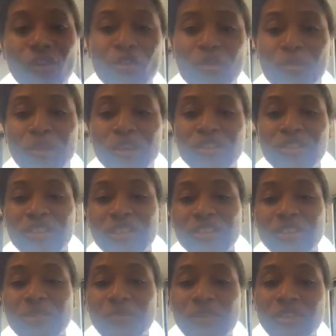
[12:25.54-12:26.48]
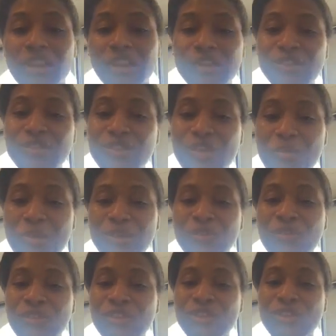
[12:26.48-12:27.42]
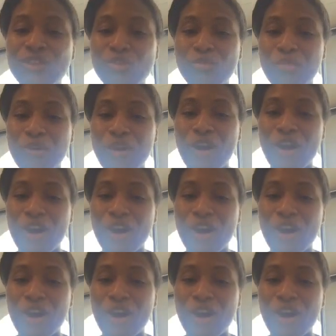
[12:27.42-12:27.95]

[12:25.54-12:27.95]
over the place to get something. Thank you so much for the super